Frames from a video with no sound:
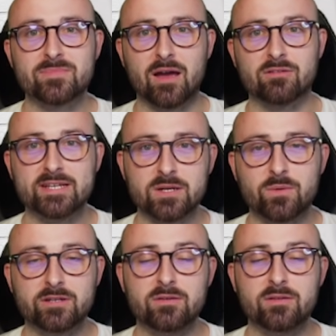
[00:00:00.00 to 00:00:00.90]
Now, the reason I
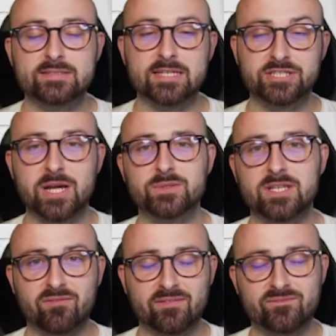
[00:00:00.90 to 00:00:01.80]
want to do this is
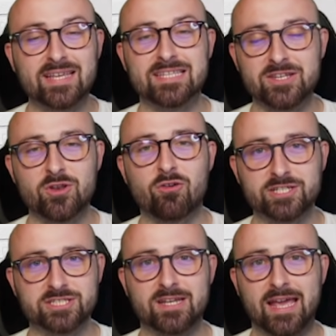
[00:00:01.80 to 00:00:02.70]
Chelsea are facing
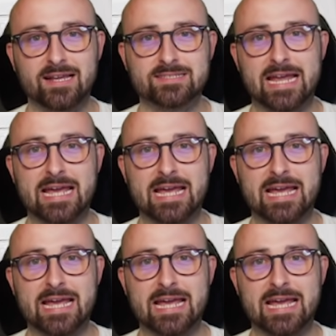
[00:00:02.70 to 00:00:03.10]
Norwich next,